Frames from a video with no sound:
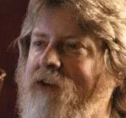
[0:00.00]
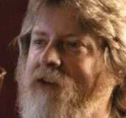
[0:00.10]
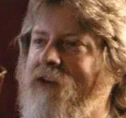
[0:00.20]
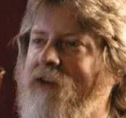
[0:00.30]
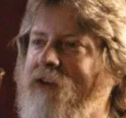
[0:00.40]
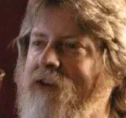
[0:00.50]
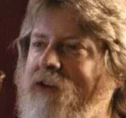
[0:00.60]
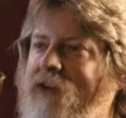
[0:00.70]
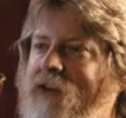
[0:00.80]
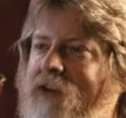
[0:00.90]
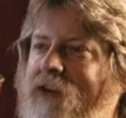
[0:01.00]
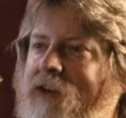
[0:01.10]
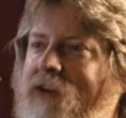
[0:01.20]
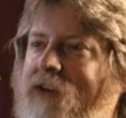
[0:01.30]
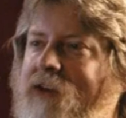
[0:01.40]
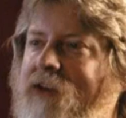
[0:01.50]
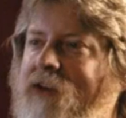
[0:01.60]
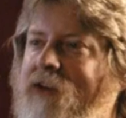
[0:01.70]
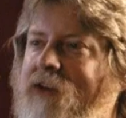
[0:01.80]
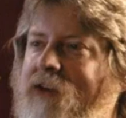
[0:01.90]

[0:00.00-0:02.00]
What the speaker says: No one is speaking in this clip.